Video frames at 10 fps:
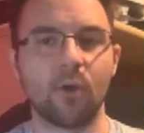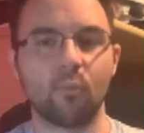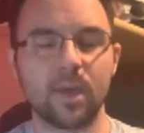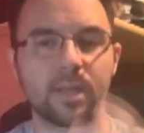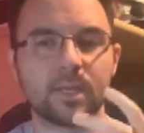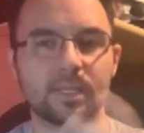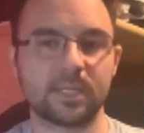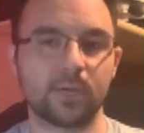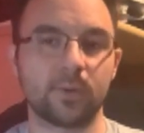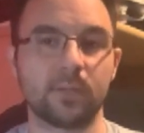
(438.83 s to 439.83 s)
when
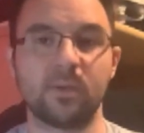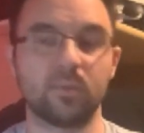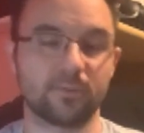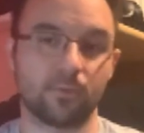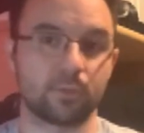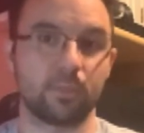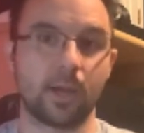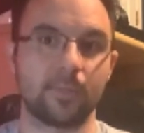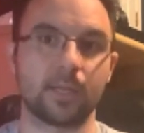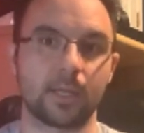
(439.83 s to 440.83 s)
Tier Element was first
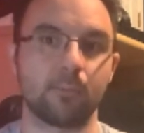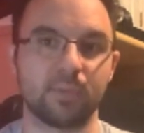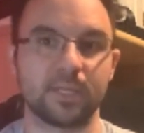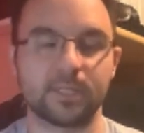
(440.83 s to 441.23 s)
becoming like a big